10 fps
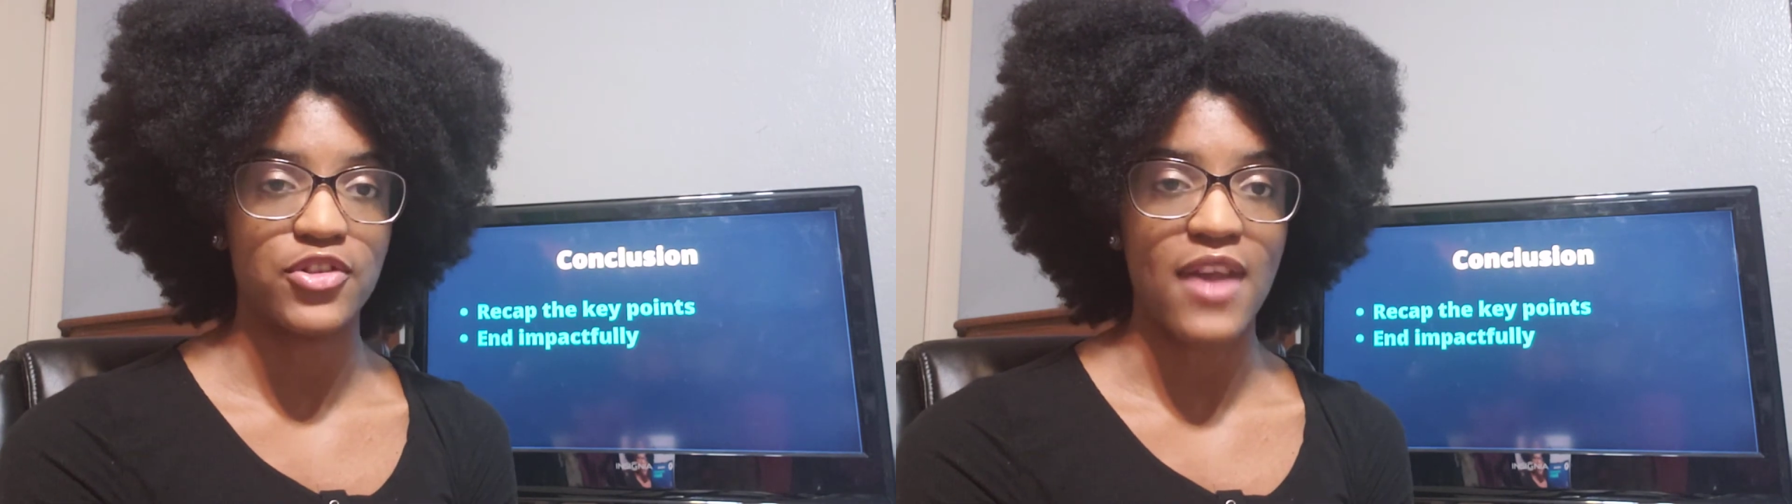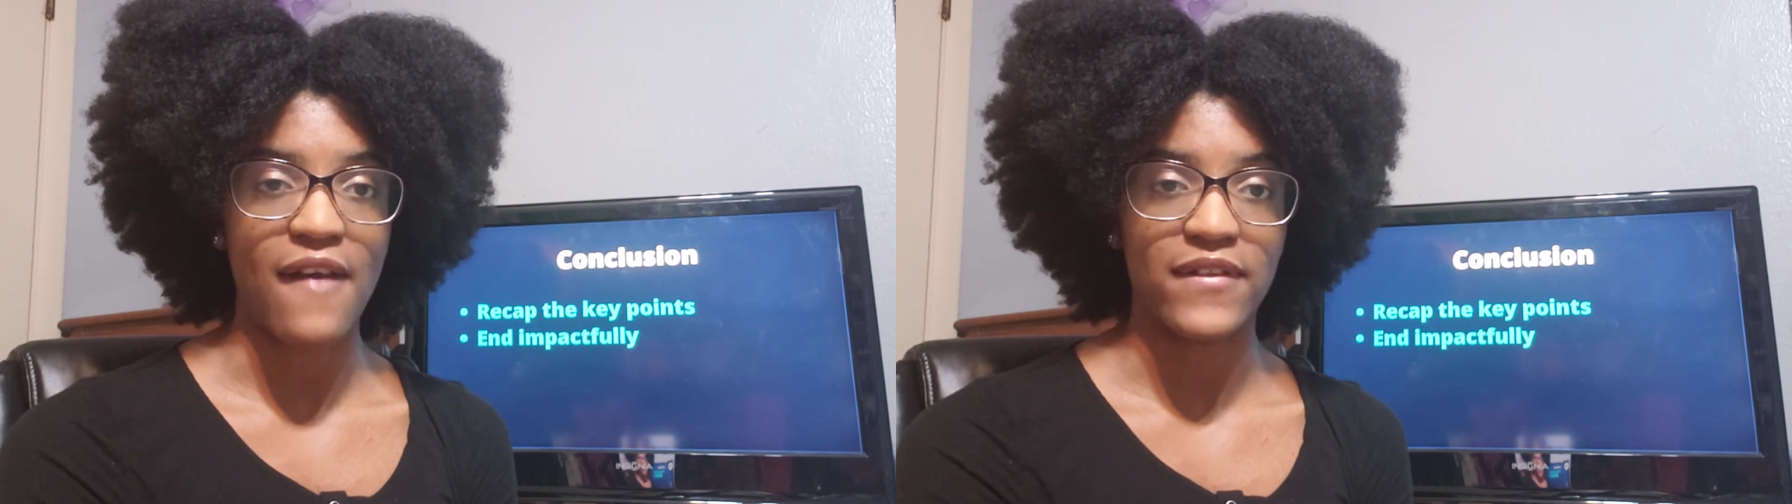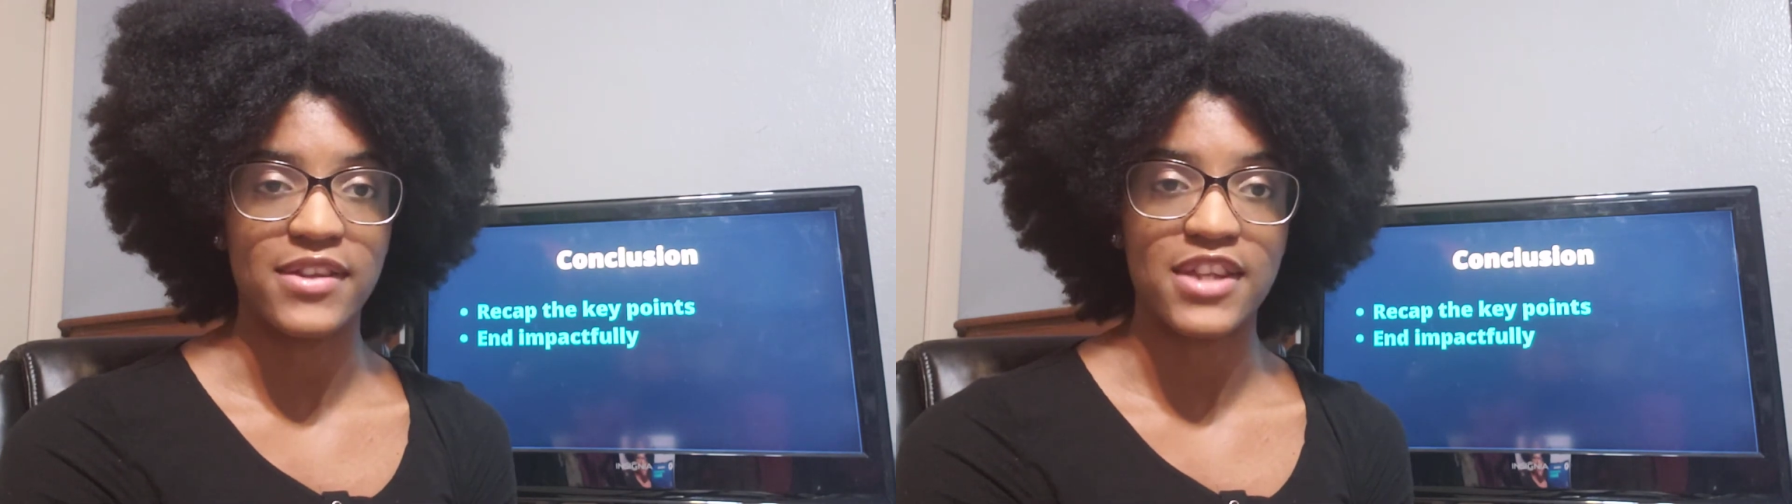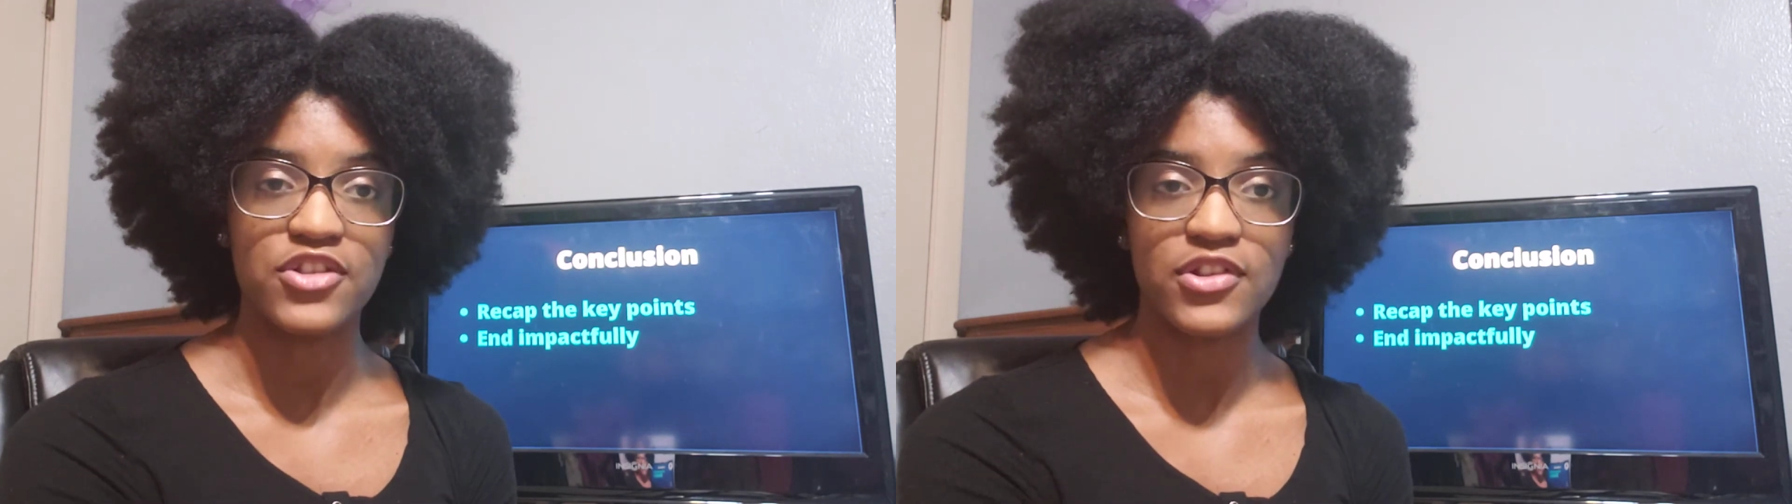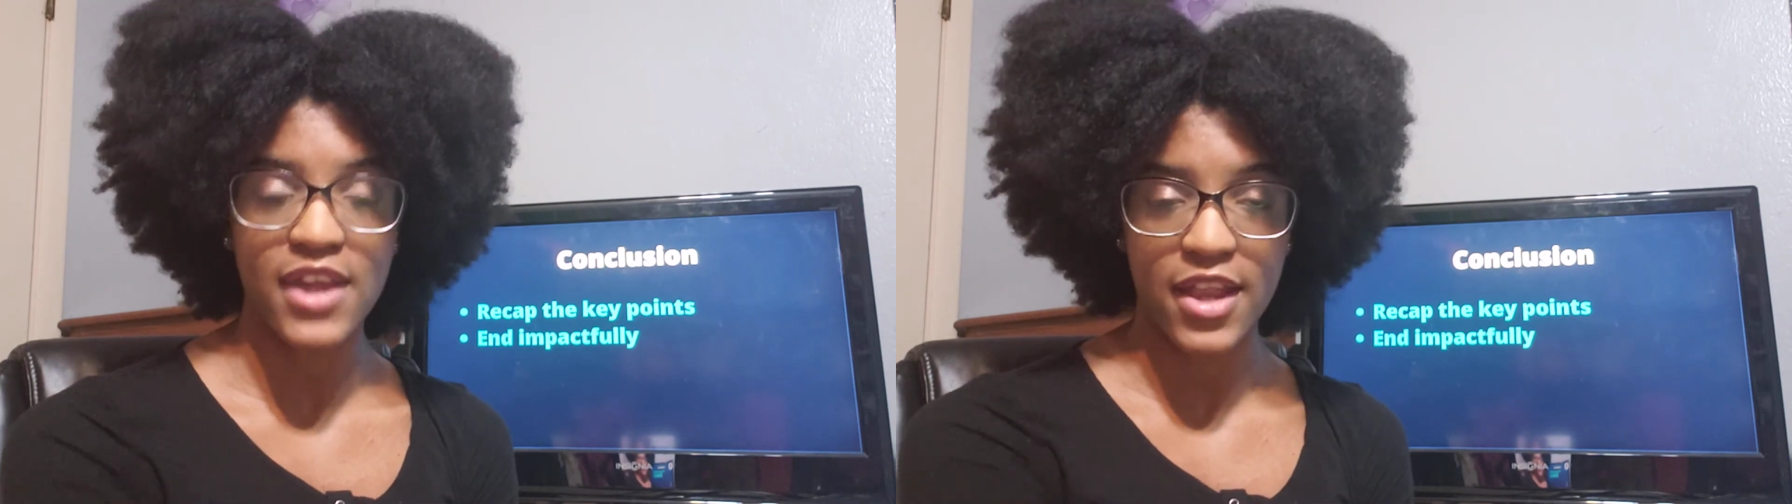you have an
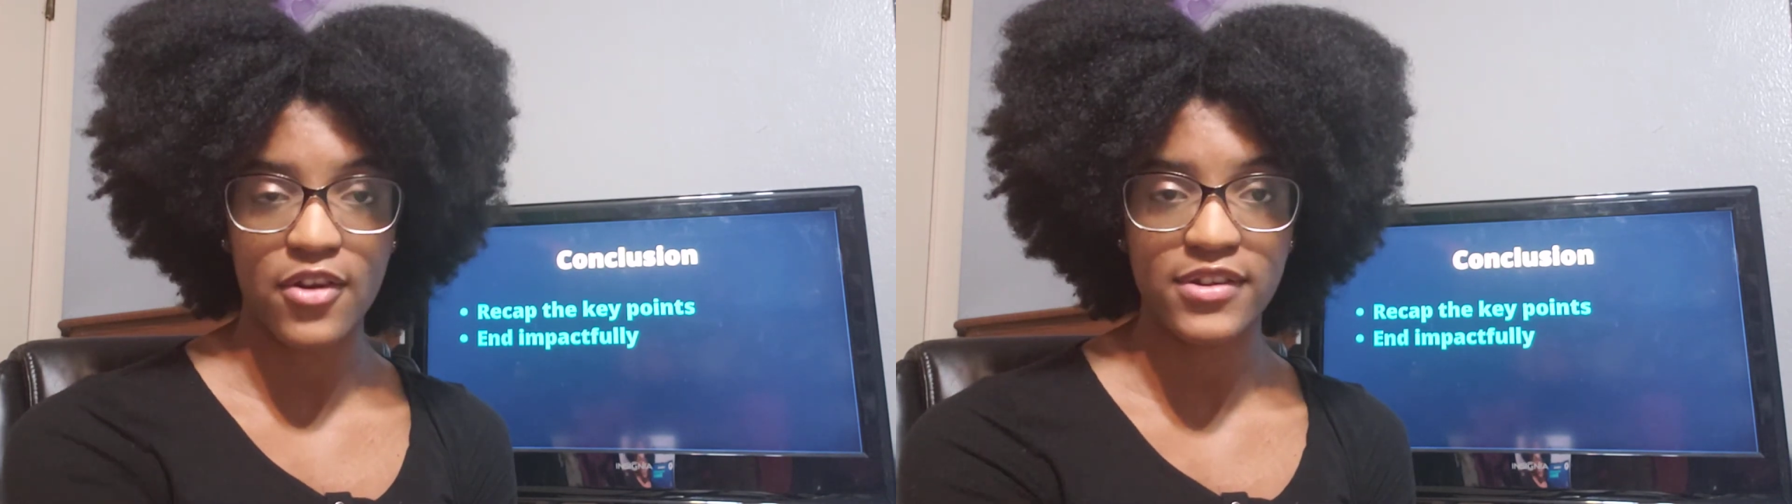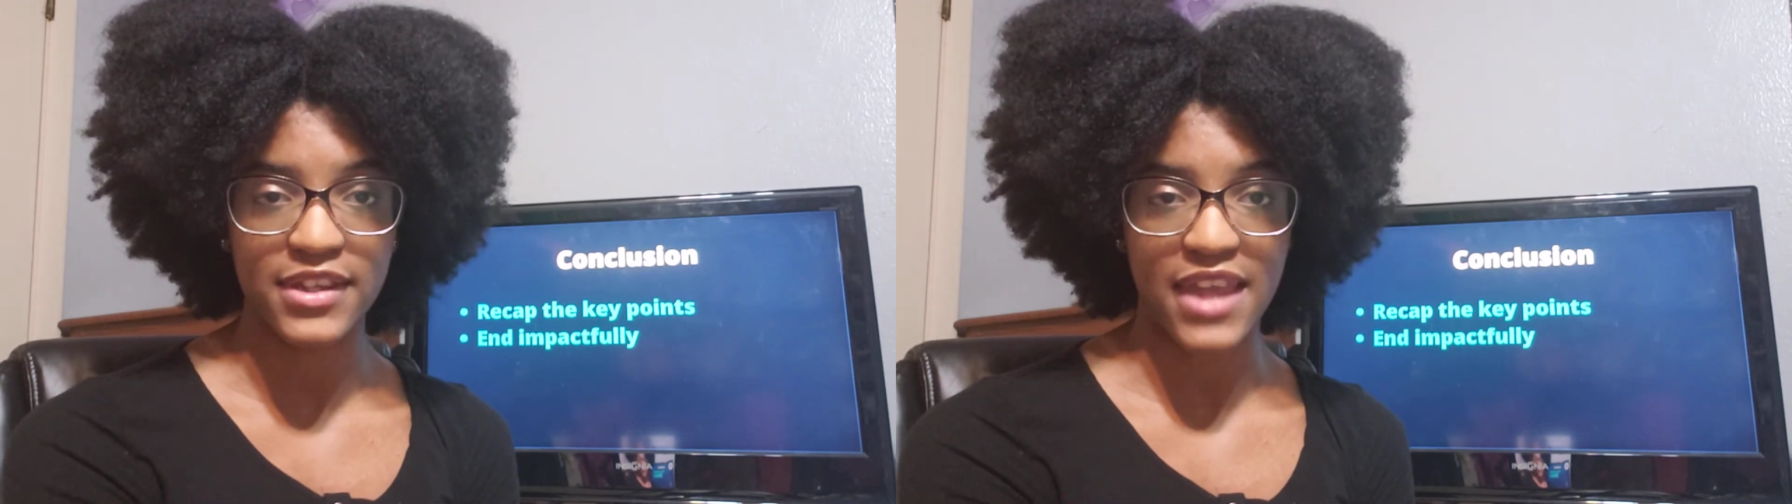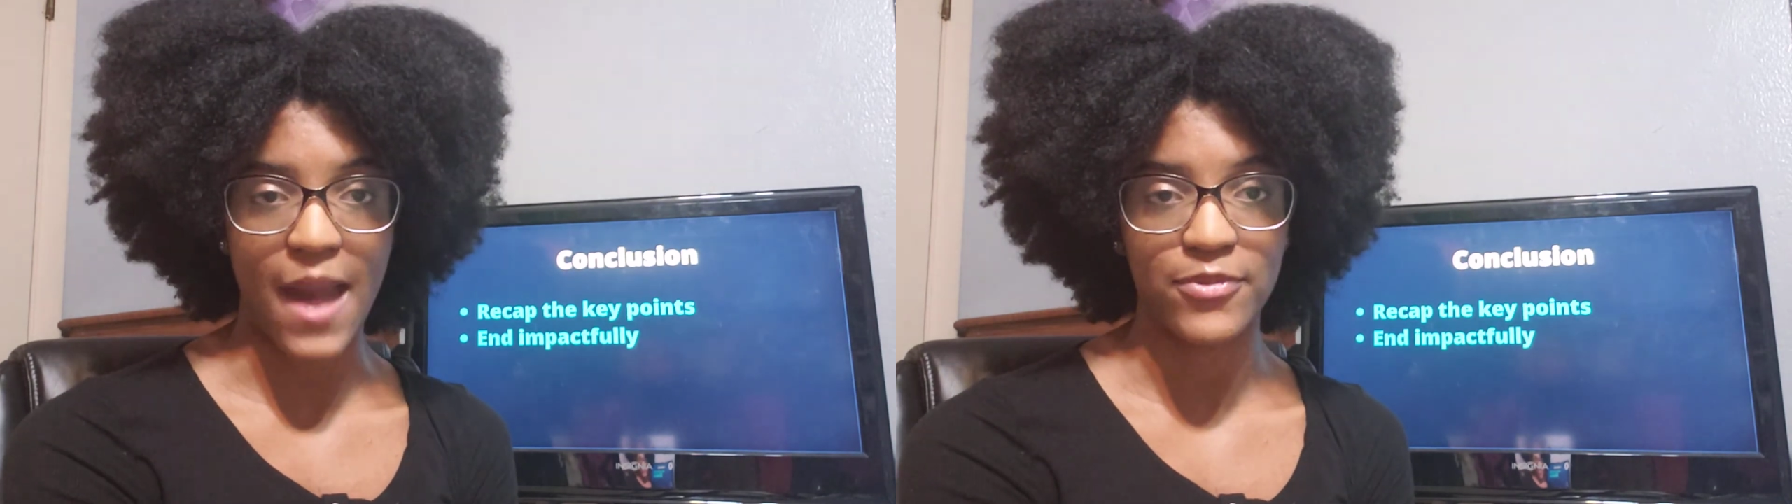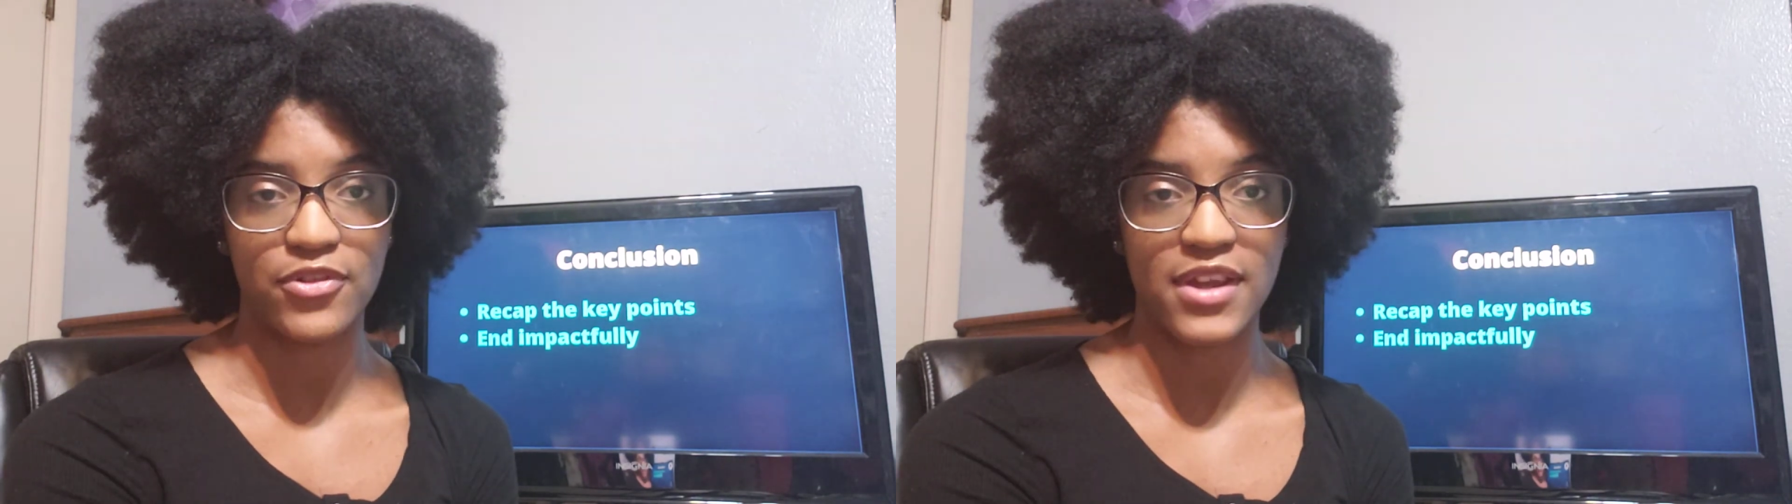attention getter to capture